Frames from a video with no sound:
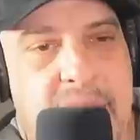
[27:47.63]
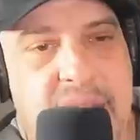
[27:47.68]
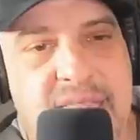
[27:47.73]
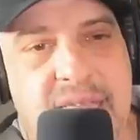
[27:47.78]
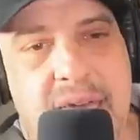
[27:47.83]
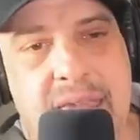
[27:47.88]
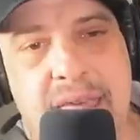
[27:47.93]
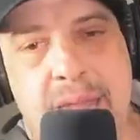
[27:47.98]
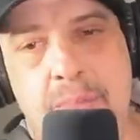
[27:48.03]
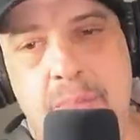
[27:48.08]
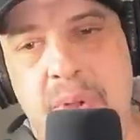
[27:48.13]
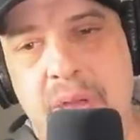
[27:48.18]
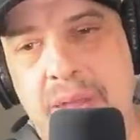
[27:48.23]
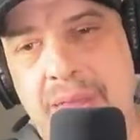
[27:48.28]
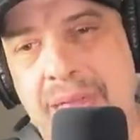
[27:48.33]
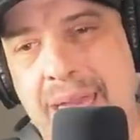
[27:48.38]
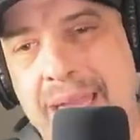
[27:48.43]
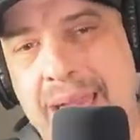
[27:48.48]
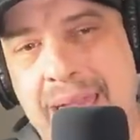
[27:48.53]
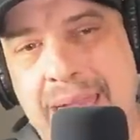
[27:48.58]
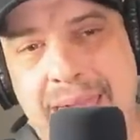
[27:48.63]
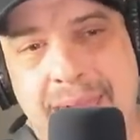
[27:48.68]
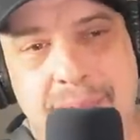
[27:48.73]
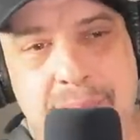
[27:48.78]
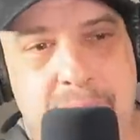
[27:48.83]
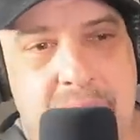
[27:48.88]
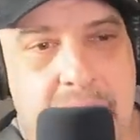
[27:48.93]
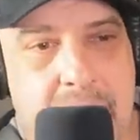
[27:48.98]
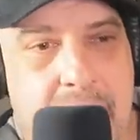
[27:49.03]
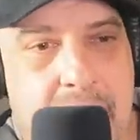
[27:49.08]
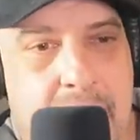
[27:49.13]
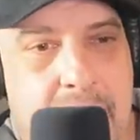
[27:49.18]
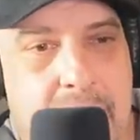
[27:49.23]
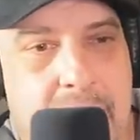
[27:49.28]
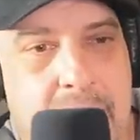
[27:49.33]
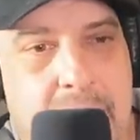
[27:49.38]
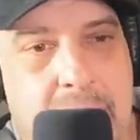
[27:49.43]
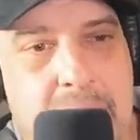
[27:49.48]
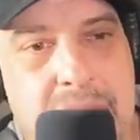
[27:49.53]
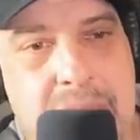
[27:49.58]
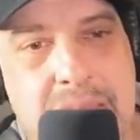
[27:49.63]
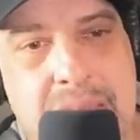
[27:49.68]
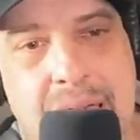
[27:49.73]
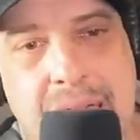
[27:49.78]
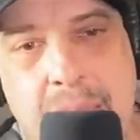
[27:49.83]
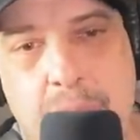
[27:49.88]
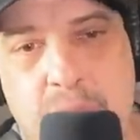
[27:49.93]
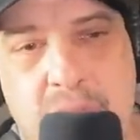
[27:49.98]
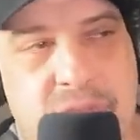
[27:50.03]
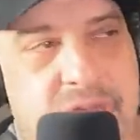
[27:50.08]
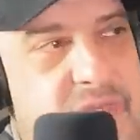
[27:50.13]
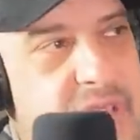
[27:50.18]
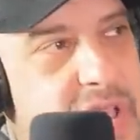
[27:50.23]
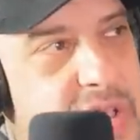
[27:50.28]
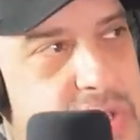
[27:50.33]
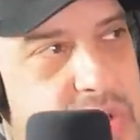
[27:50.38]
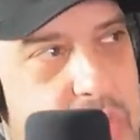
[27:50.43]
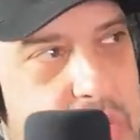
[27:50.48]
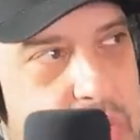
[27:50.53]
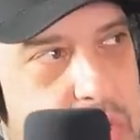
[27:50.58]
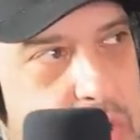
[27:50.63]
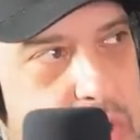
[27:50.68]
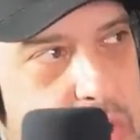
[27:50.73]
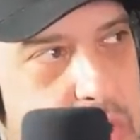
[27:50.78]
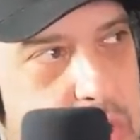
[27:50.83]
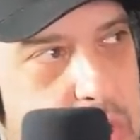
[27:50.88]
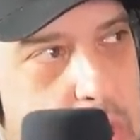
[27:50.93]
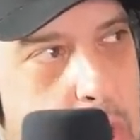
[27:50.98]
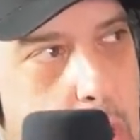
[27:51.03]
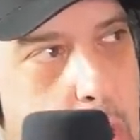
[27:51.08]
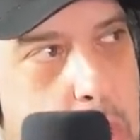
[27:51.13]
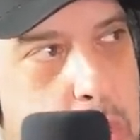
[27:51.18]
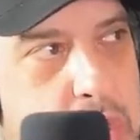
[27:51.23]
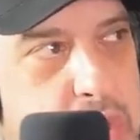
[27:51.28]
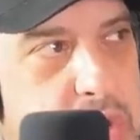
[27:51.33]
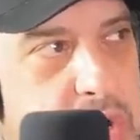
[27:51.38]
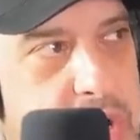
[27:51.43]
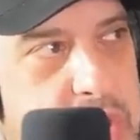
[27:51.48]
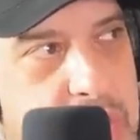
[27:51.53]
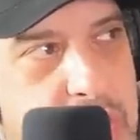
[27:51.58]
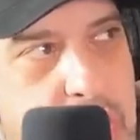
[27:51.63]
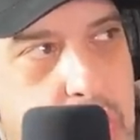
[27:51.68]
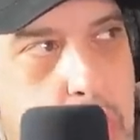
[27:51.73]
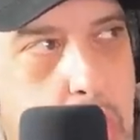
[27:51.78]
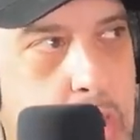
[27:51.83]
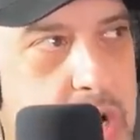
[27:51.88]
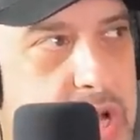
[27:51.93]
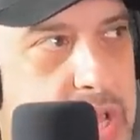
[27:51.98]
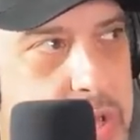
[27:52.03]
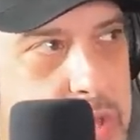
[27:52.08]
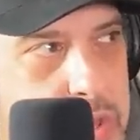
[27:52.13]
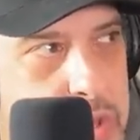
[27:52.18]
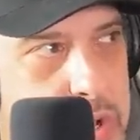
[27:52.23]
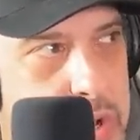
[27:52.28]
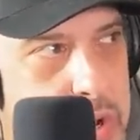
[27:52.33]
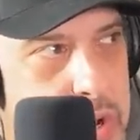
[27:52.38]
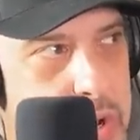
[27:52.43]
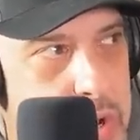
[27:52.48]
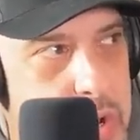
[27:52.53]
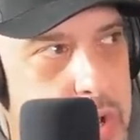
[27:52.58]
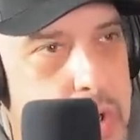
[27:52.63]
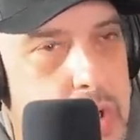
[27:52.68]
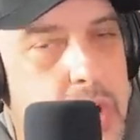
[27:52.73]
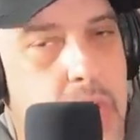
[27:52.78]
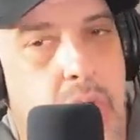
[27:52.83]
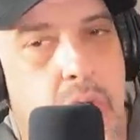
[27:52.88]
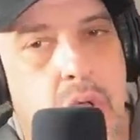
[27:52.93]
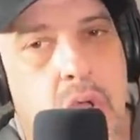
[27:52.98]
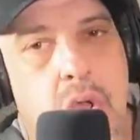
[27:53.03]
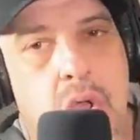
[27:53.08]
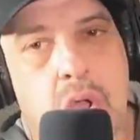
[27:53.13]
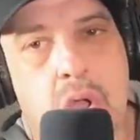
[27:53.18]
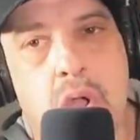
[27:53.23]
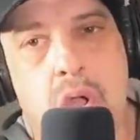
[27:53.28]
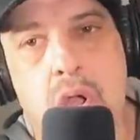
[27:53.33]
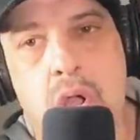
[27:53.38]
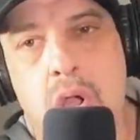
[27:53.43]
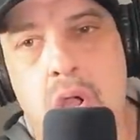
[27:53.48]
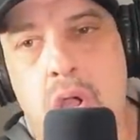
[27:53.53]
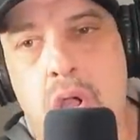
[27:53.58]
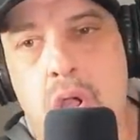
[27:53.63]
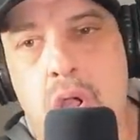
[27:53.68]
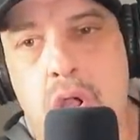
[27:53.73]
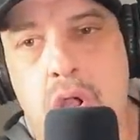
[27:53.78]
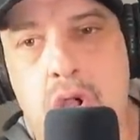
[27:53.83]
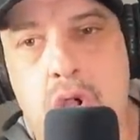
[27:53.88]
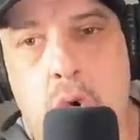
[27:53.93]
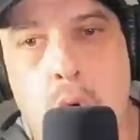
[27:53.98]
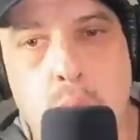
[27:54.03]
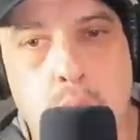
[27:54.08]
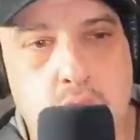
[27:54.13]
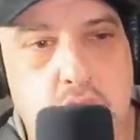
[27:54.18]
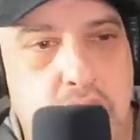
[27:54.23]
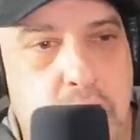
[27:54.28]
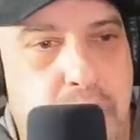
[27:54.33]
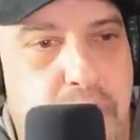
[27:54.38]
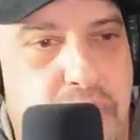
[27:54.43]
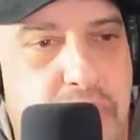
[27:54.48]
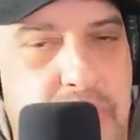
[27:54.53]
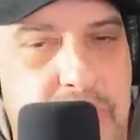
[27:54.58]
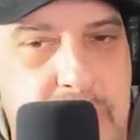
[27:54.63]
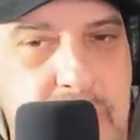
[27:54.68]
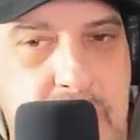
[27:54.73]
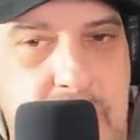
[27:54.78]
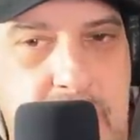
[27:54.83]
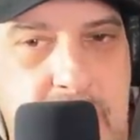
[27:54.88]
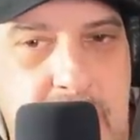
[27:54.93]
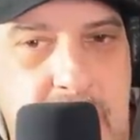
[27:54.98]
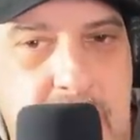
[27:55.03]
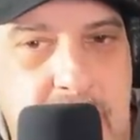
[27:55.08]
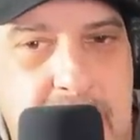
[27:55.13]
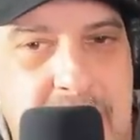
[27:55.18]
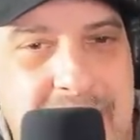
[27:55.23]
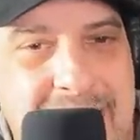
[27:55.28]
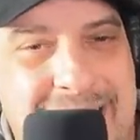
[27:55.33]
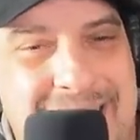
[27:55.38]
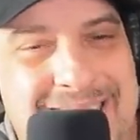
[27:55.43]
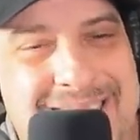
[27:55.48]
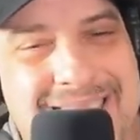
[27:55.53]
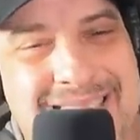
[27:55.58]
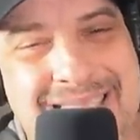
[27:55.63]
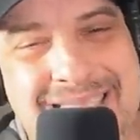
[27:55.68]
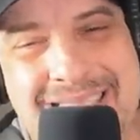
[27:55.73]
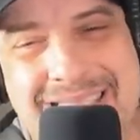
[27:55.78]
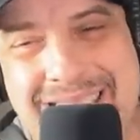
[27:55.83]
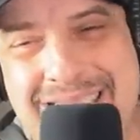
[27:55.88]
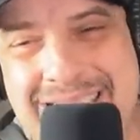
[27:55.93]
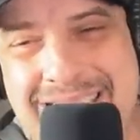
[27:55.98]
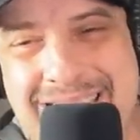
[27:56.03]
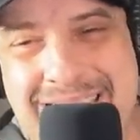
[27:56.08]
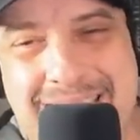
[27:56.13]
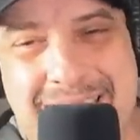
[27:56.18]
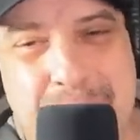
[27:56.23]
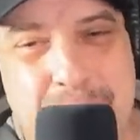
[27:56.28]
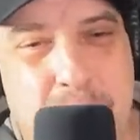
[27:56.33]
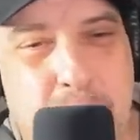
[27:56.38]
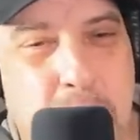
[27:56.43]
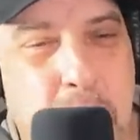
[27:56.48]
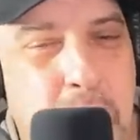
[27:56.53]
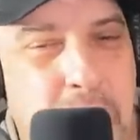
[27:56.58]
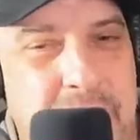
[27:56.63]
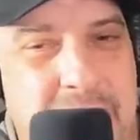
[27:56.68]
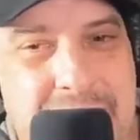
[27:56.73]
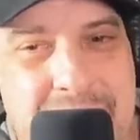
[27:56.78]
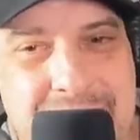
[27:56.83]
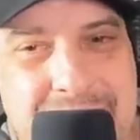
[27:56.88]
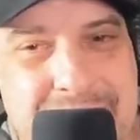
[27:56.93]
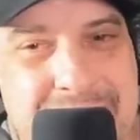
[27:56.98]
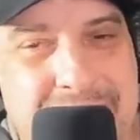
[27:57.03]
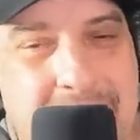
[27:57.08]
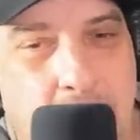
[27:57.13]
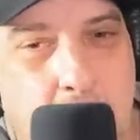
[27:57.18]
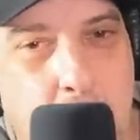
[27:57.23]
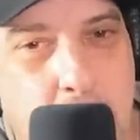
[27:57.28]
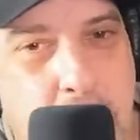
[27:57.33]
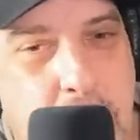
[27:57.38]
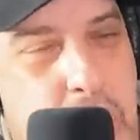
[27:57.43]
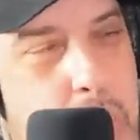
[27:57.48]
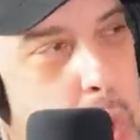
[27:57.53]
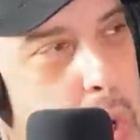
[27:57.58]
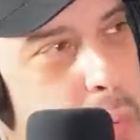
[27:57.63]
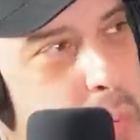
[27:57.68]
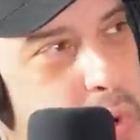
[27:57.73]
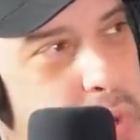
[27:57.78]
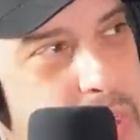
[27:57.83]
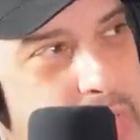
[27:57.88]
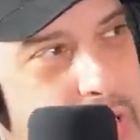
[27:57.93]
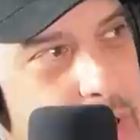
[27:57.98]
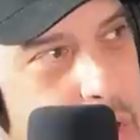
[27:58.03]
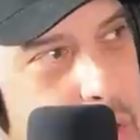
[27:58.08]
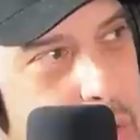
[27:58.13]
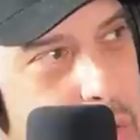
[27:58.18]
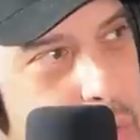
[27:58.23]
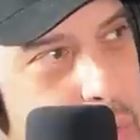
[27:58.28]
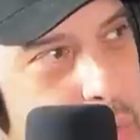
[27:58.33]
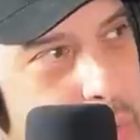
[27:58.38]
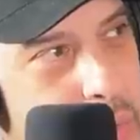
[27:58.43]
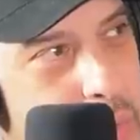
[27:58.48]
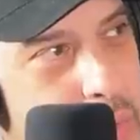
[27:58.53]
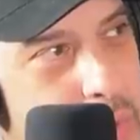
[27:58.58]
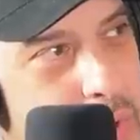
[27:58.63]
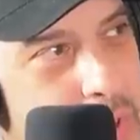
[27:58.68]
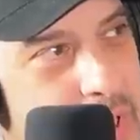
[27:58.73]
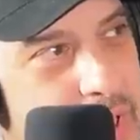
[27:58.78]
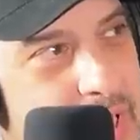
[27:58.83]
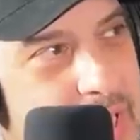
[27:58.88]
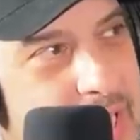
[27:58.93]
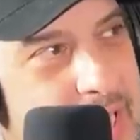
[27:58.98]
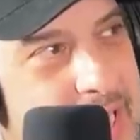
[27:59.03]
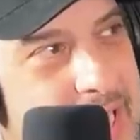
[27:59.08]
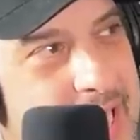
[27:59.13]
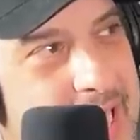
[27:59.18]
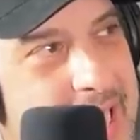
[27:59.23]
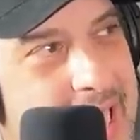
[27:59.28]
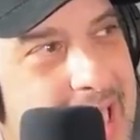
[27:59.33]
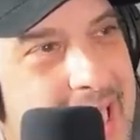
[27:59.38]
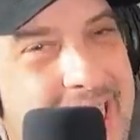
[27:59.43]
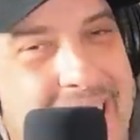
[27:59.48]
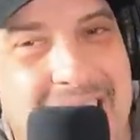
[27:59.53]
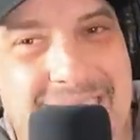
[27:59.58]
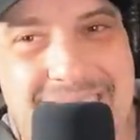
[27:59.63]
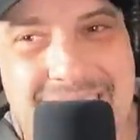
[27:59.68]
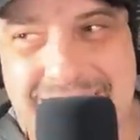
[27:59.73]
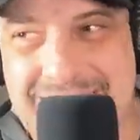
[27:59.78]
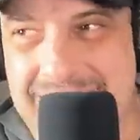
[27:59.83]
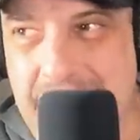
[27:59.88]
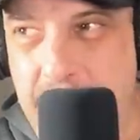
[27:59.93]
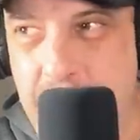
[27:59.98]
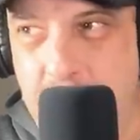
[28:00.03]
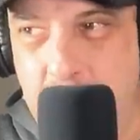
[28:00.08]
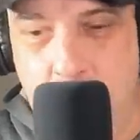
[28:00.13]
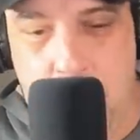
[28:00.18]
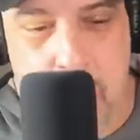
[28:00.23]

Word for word: that had been like a hitman and a labor fixer, arsonist, drug dealer, goes to prison, gets put in a cell with Joey Merlino. And I think they,